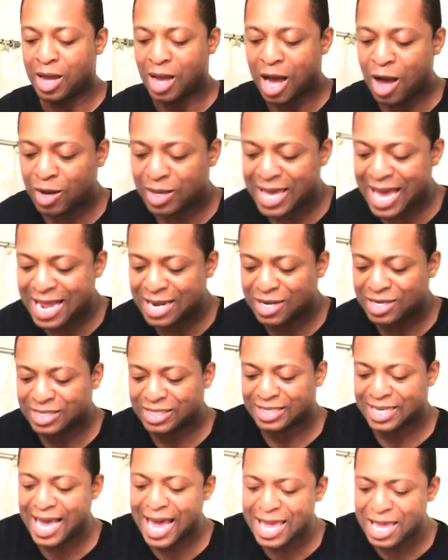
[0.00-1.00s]
How can you
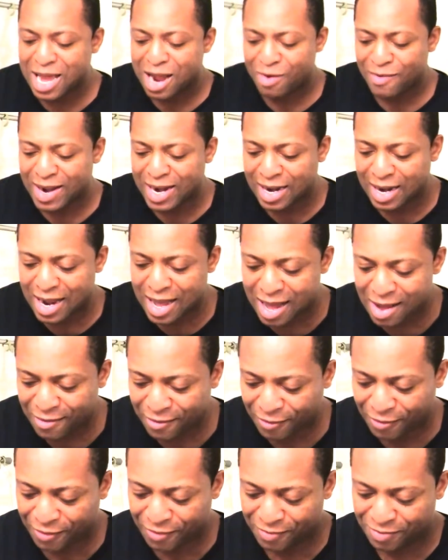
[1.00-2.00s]
say you're in
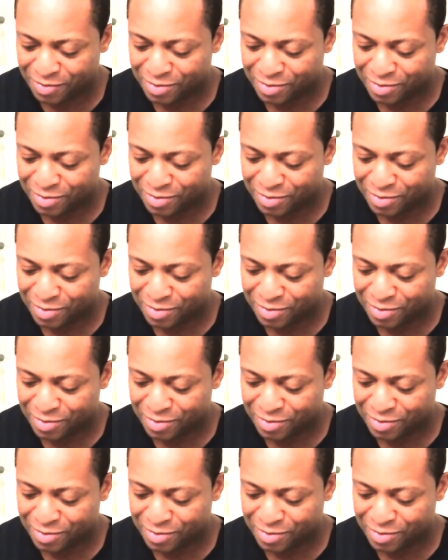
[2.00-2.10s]
love?